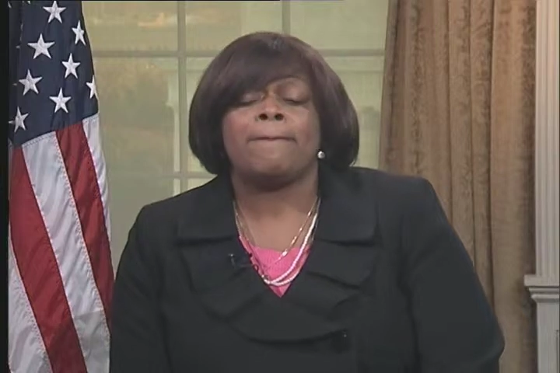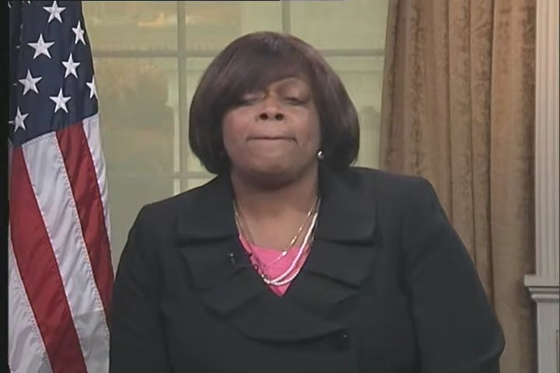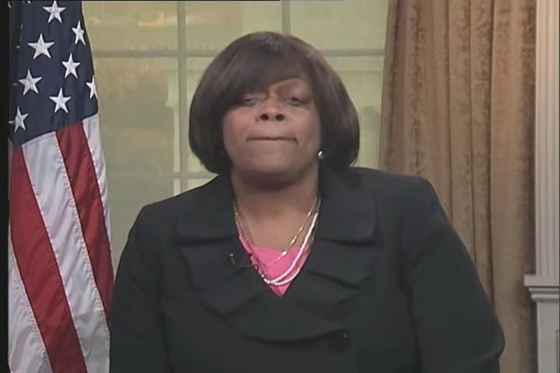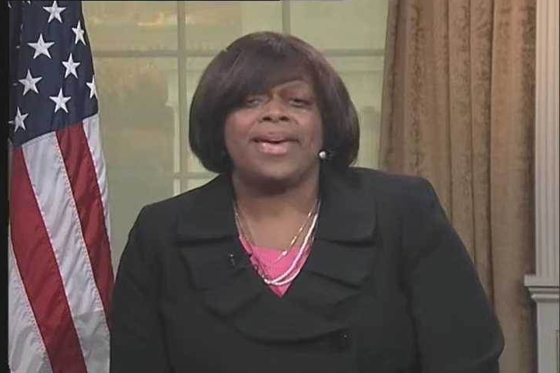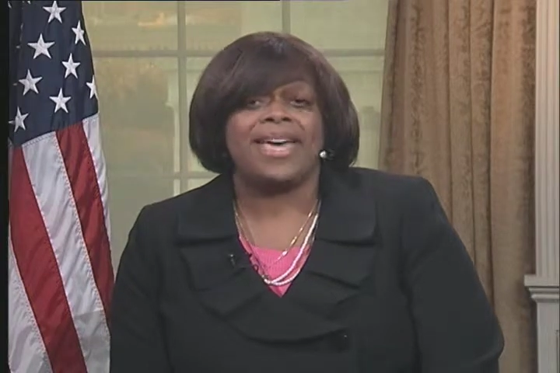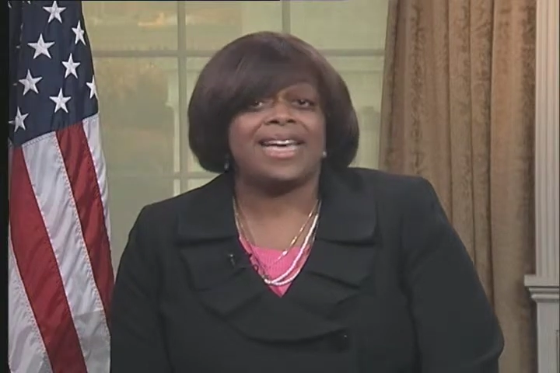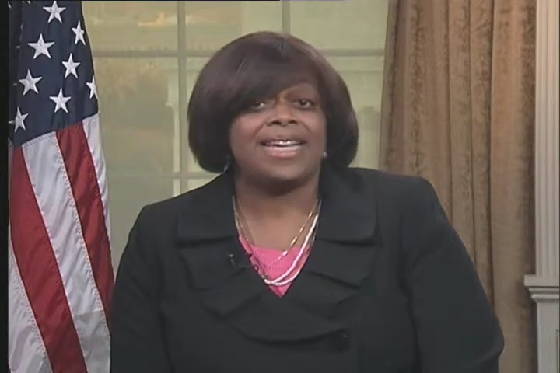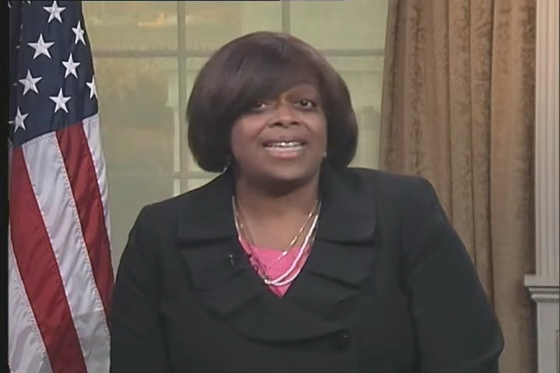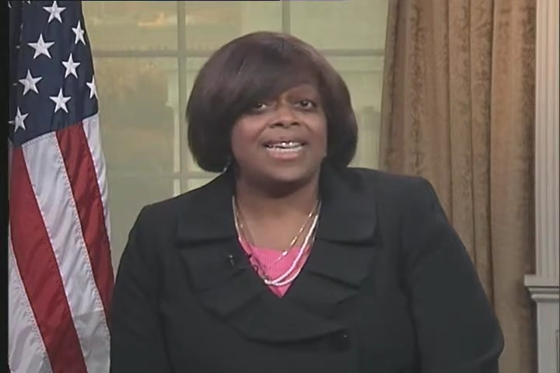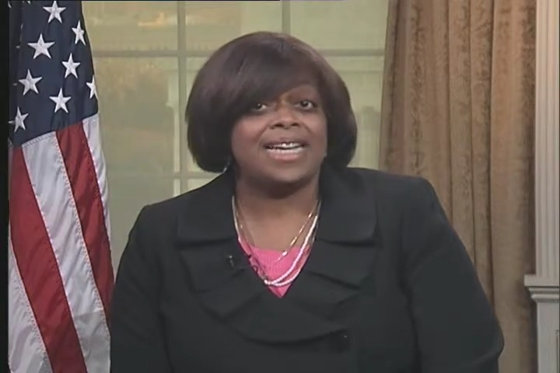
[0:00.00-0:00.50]

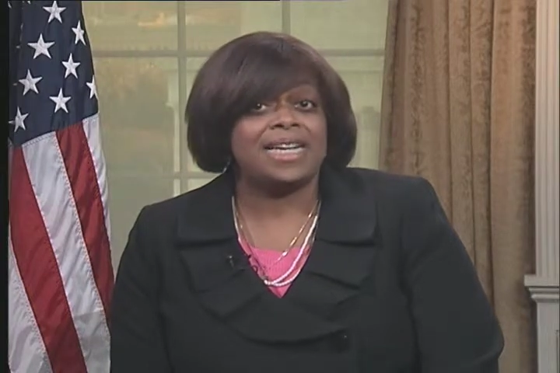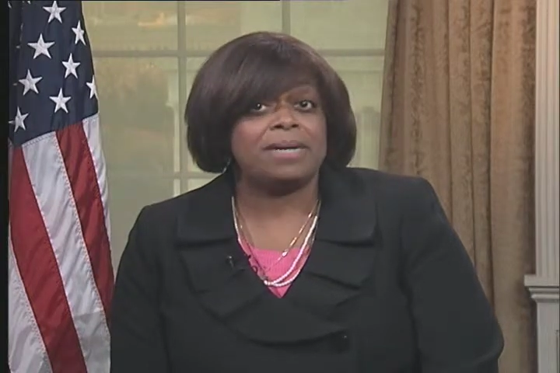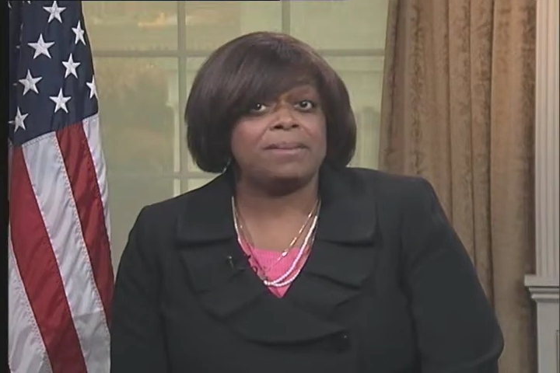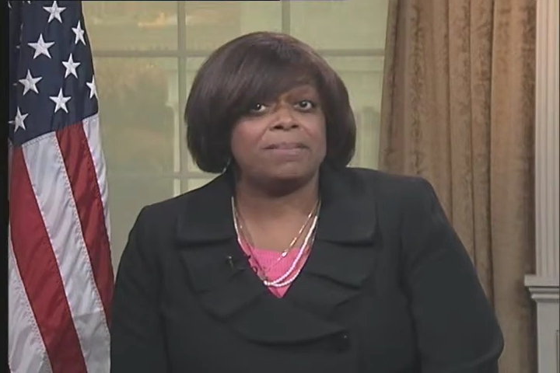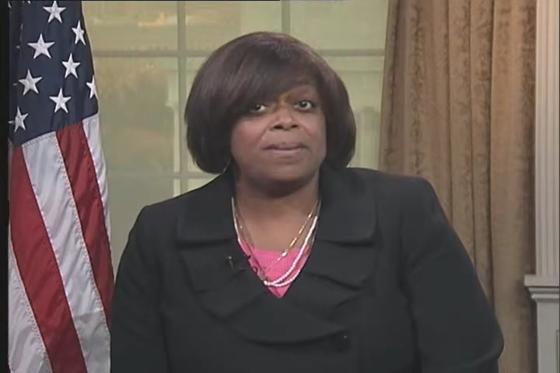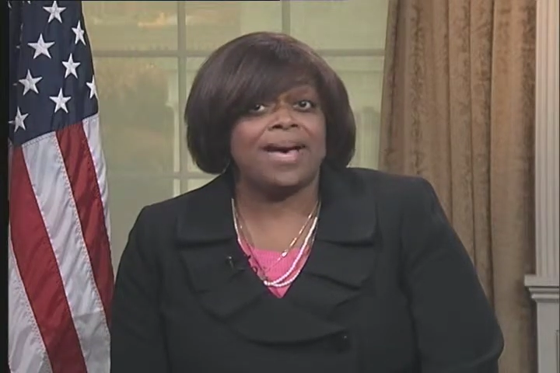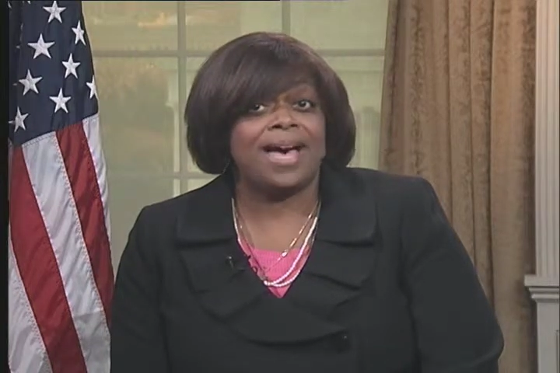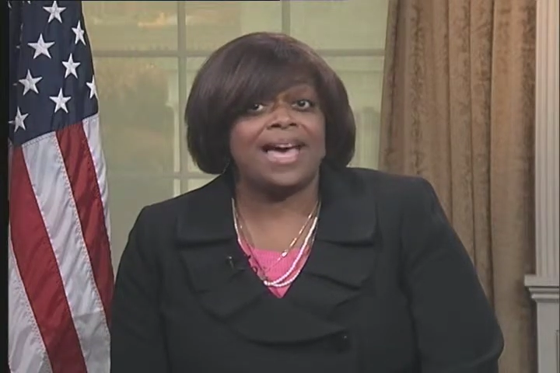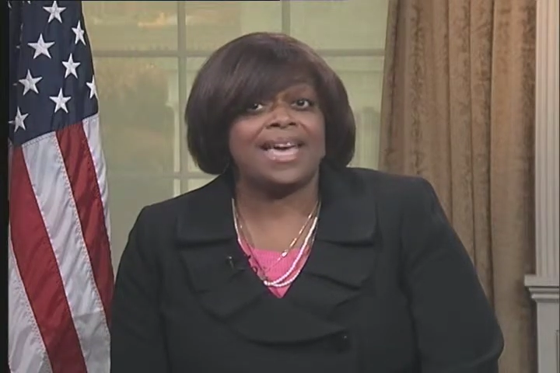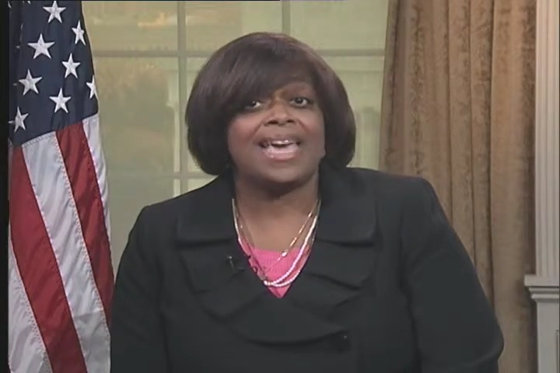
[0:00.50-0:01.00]
Mandated
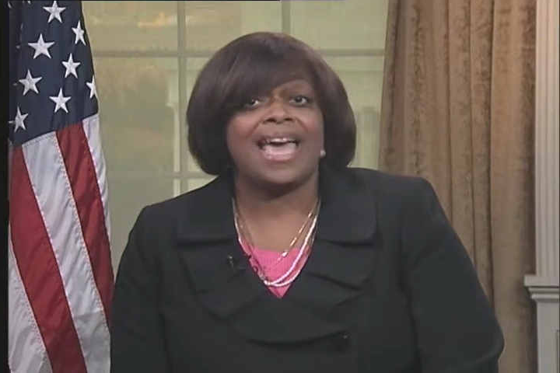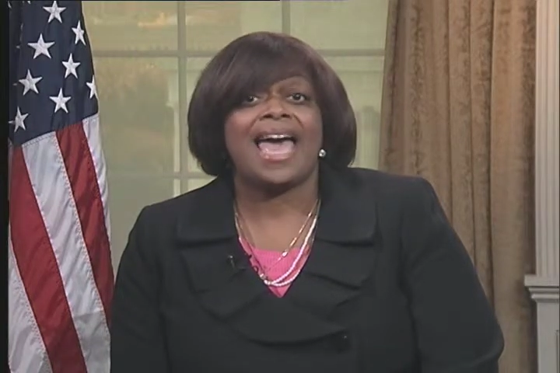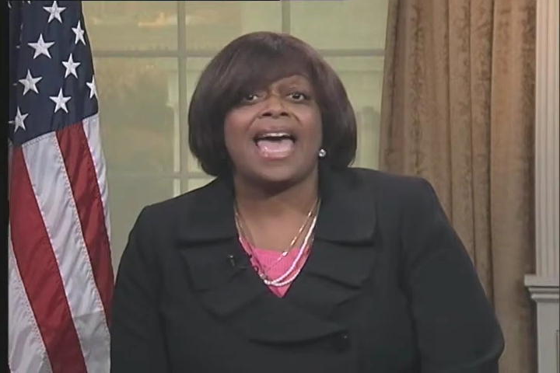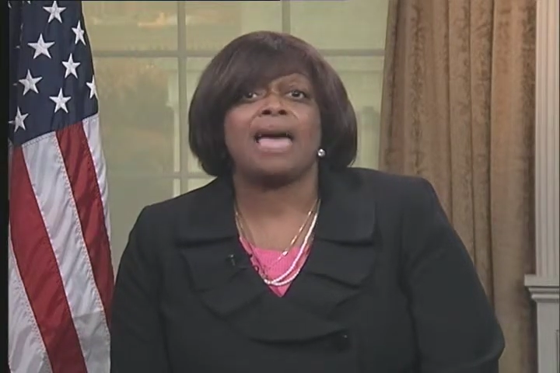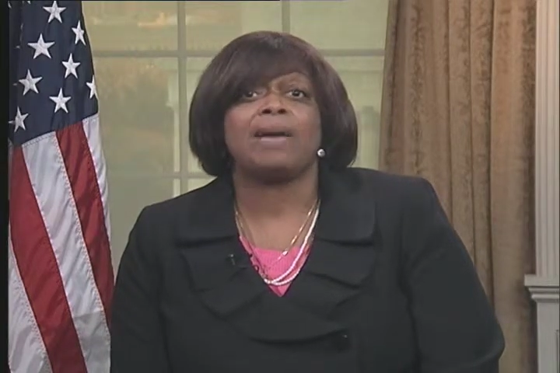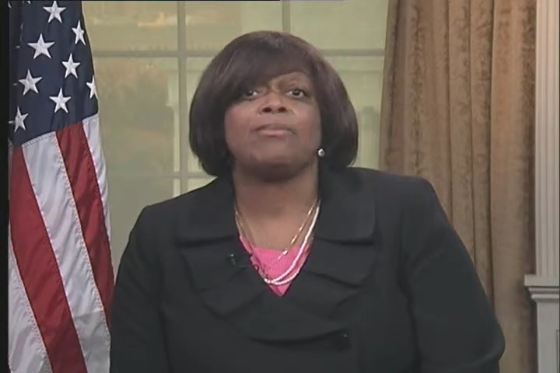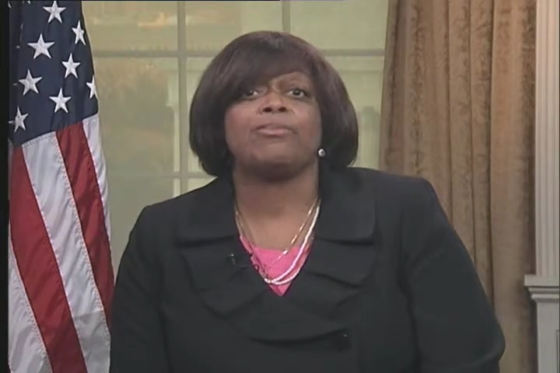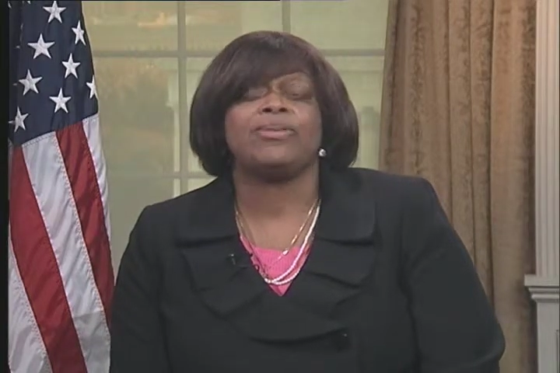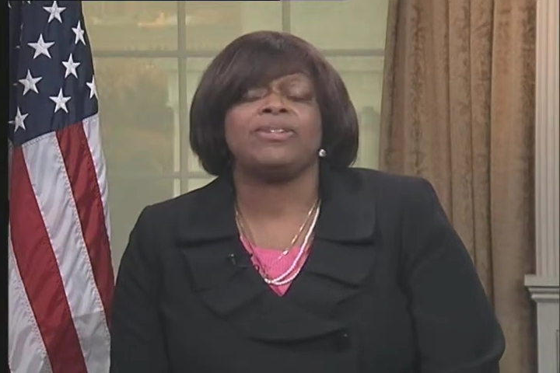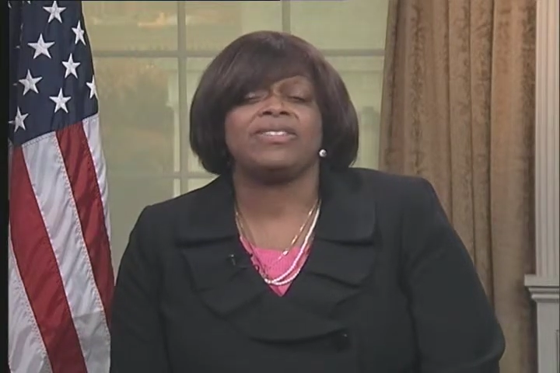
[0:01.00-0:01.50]
by
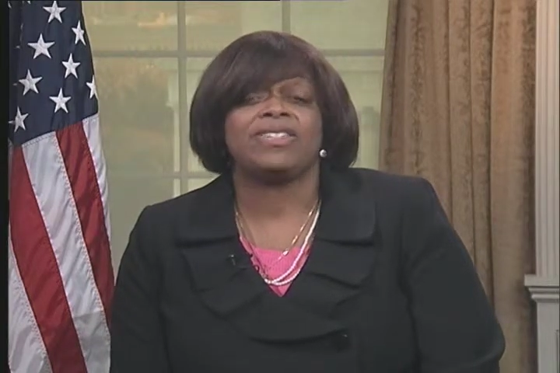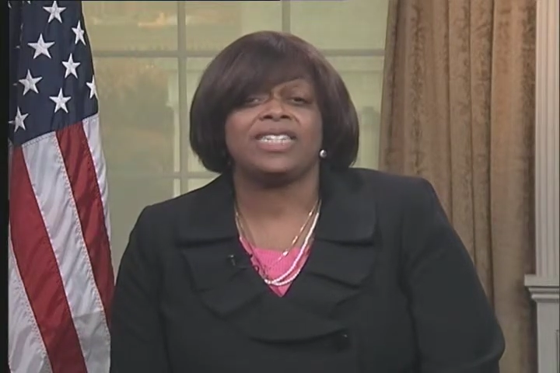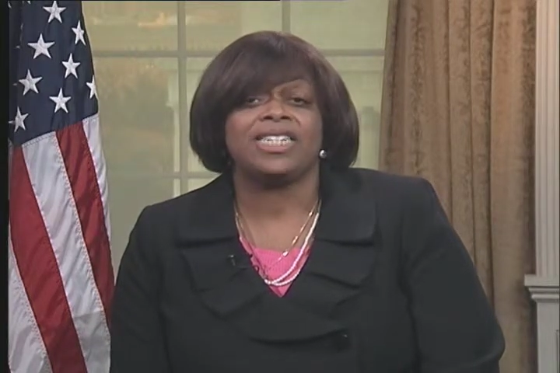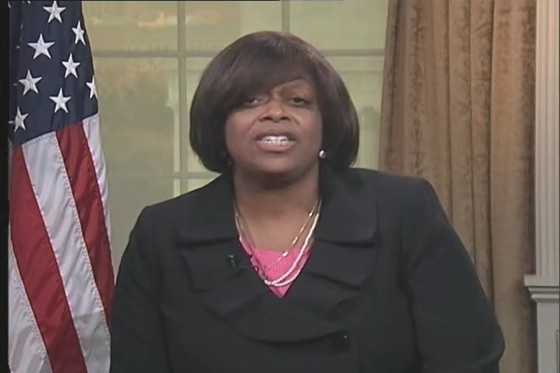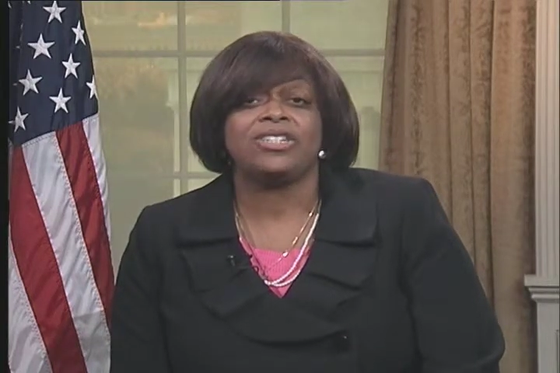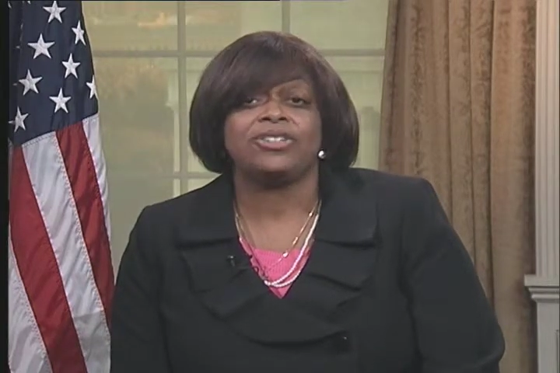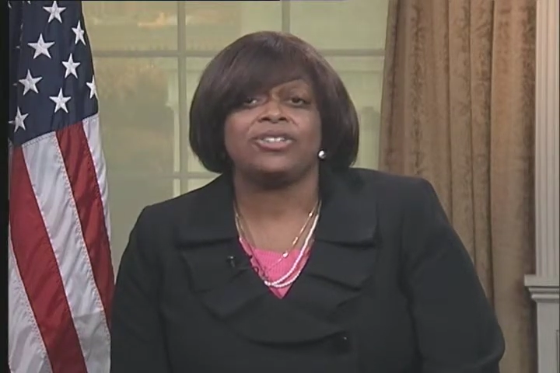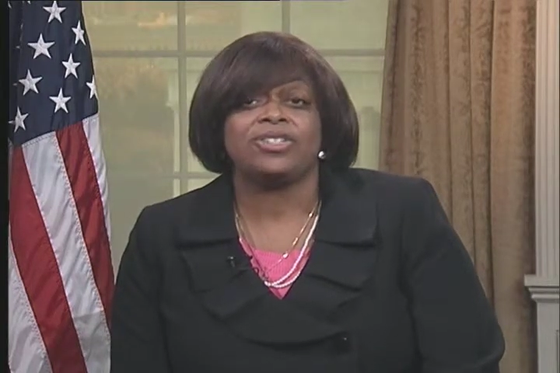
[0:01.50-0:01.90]
and presented